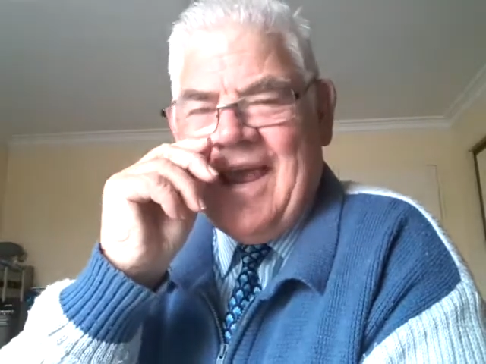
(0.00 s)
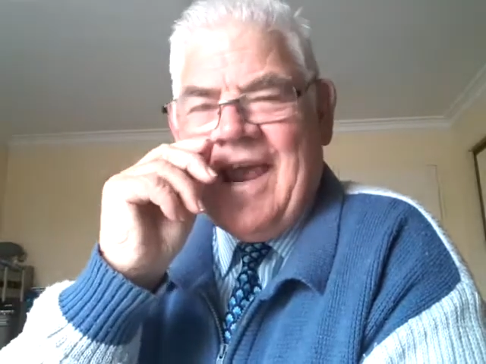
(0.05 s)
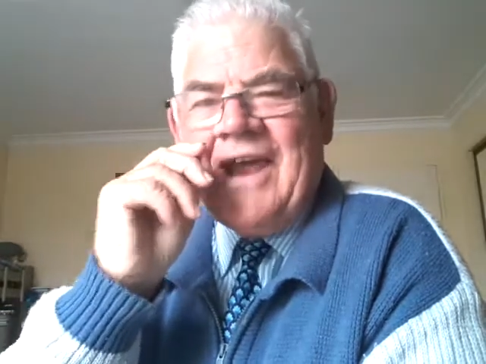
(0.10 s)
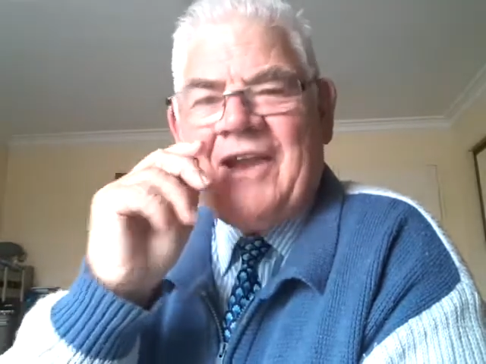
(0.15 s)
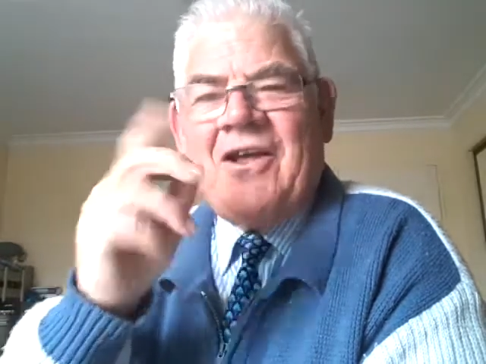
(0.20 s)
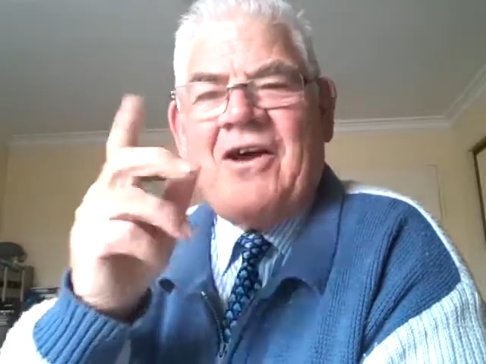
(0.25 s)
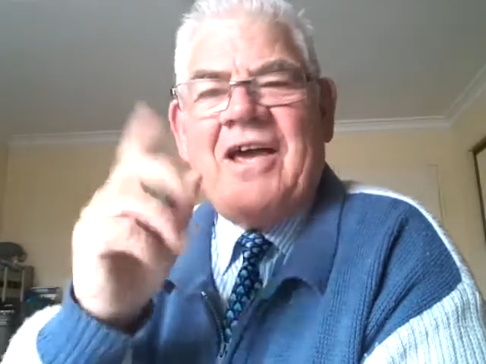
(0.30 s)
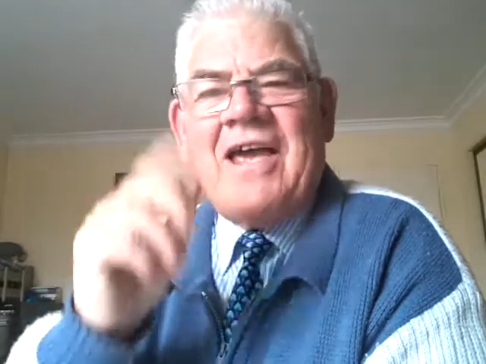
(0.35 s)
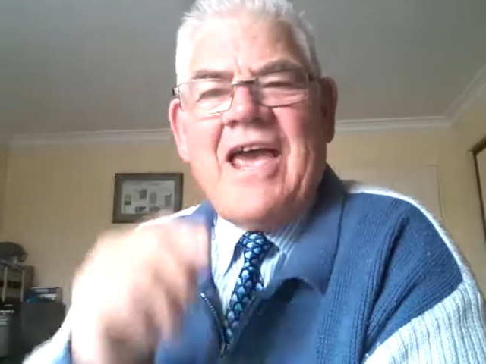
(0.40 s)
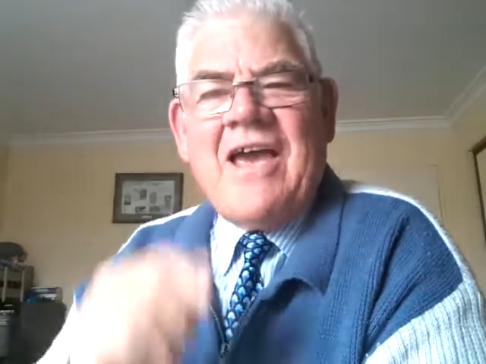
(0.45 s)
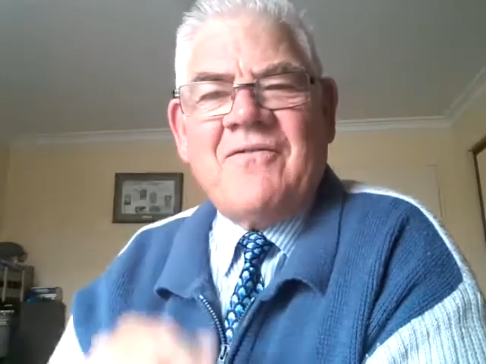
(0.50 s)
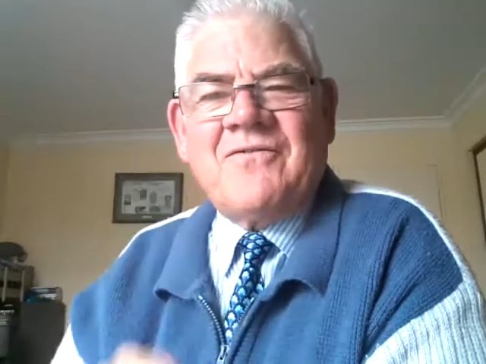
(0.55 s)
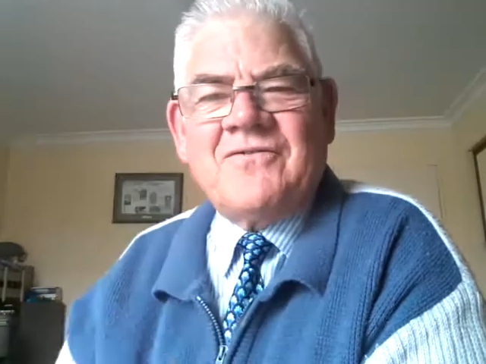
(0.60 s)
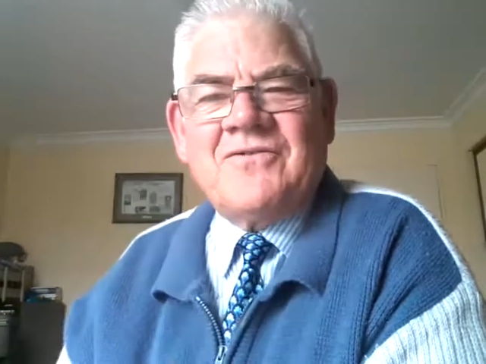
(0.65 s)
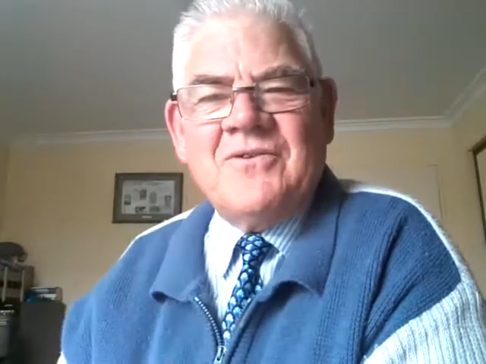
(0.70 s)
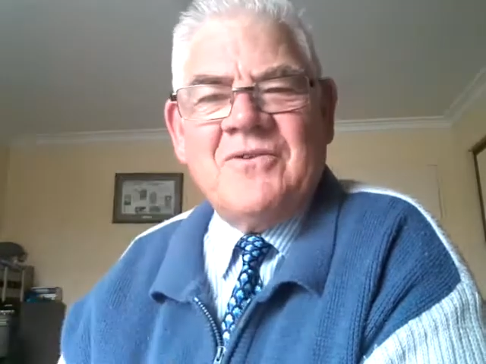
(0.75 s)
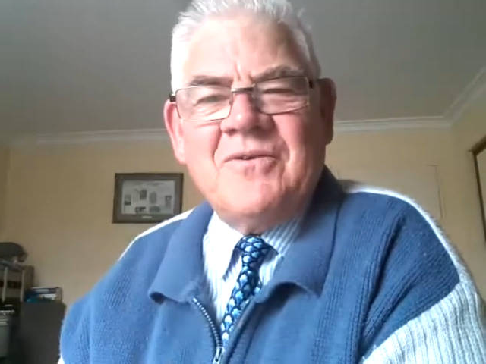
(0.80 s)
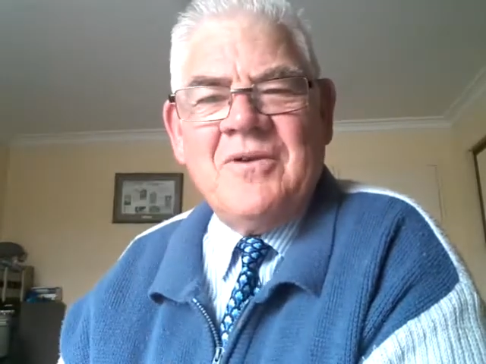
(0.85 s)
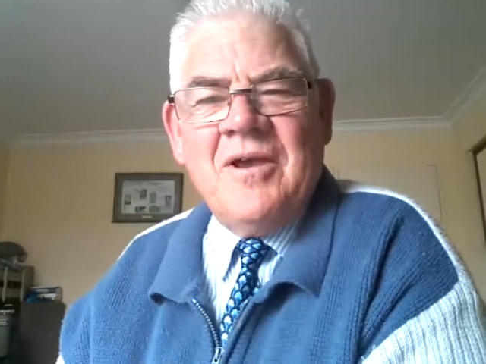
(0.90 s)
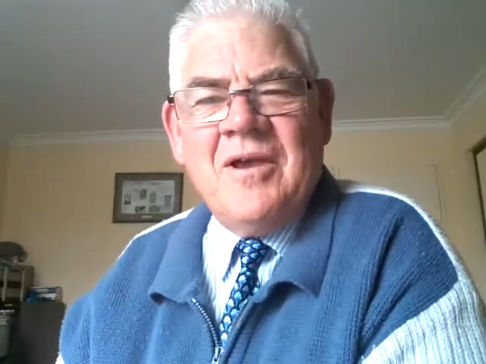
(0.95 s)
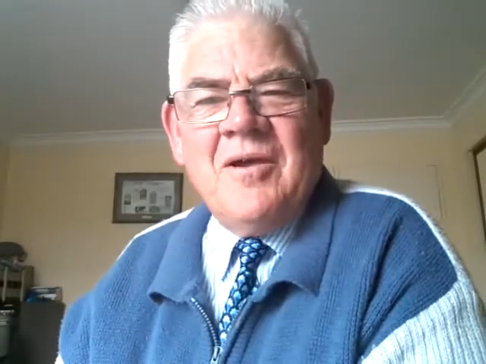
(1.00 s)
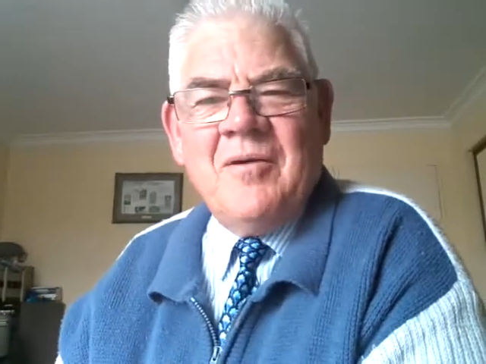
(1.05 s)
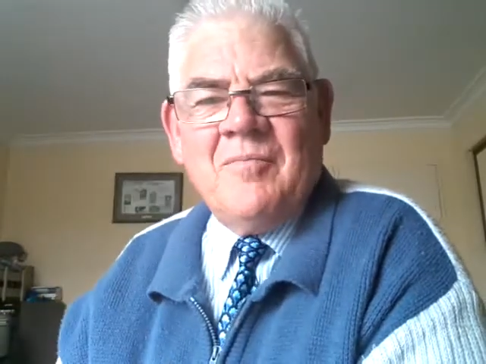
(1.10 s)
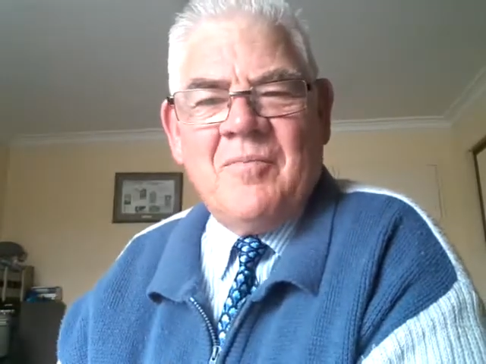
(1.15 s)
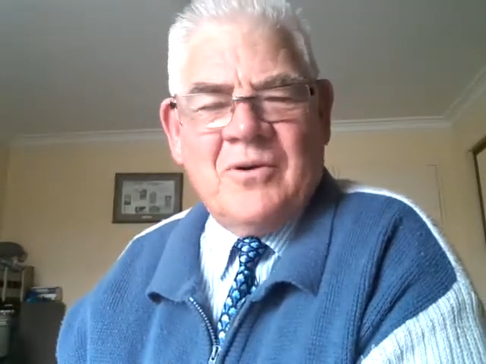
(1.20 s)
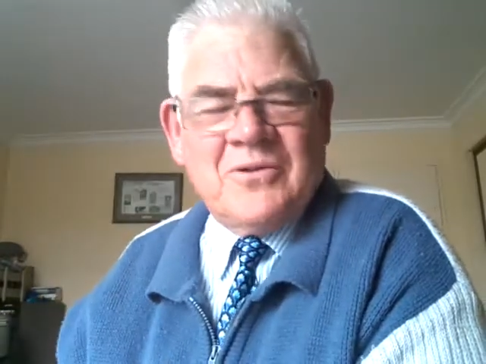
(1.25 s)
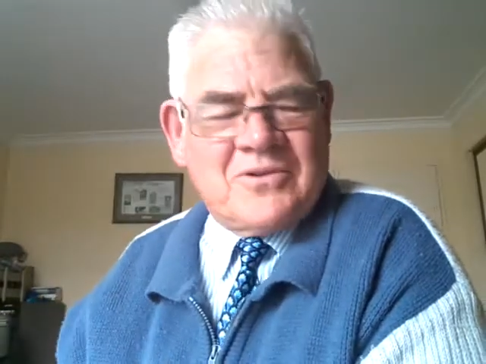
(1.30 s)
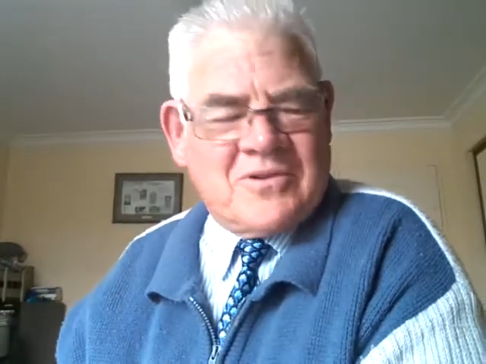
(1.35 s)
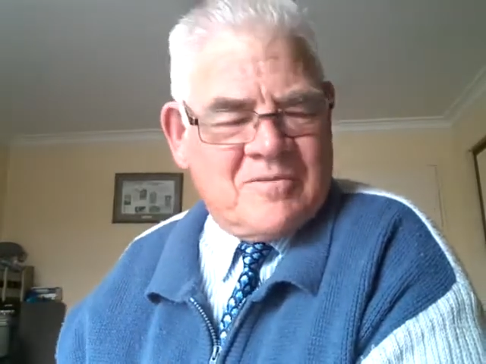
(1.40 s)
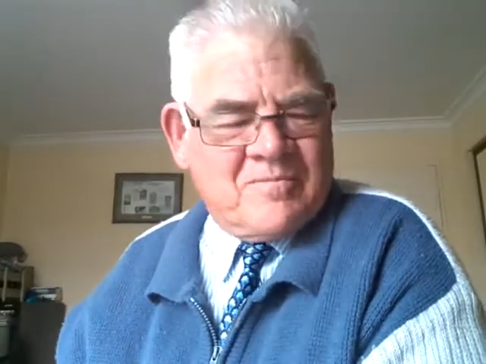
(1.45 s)
and I have to
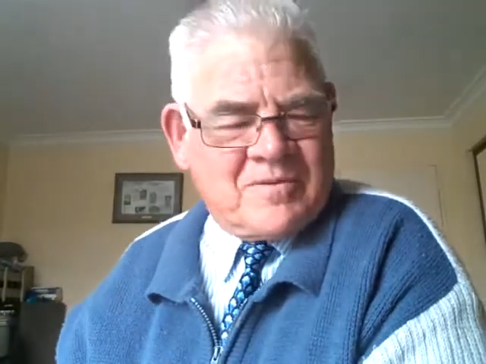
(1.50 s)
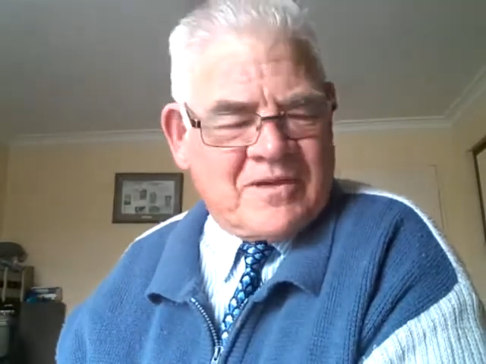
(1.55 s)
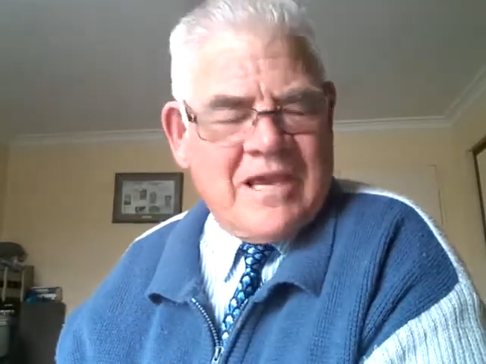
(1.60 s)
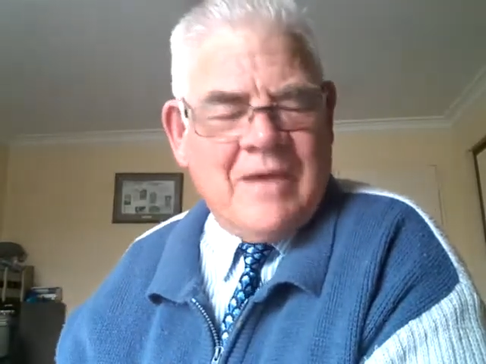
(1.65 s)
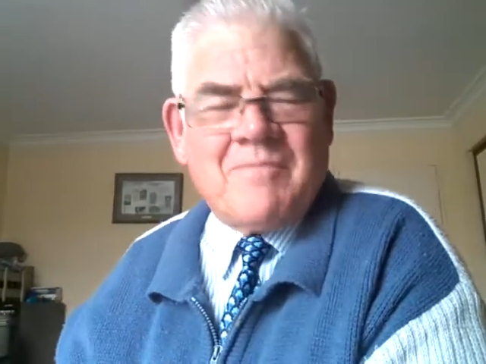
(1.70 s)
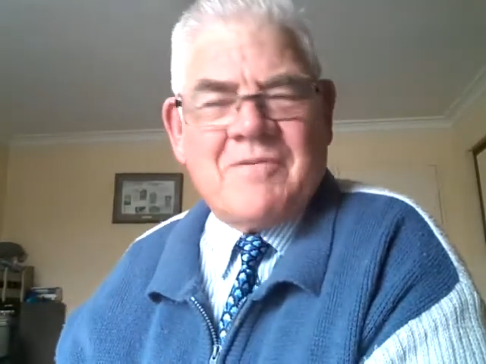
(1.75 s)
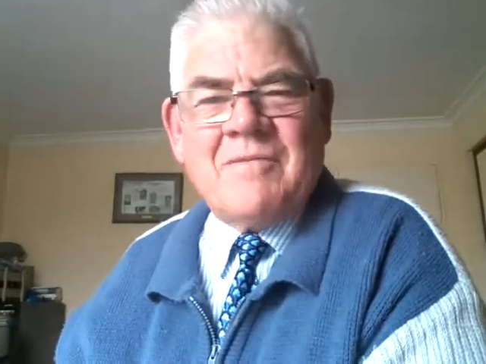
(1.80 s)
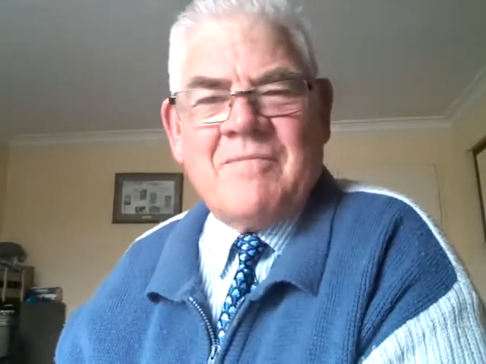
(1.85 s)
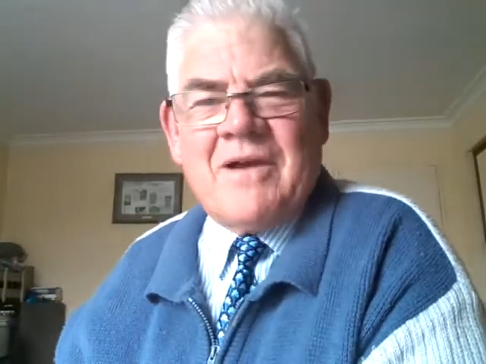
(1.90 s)
keep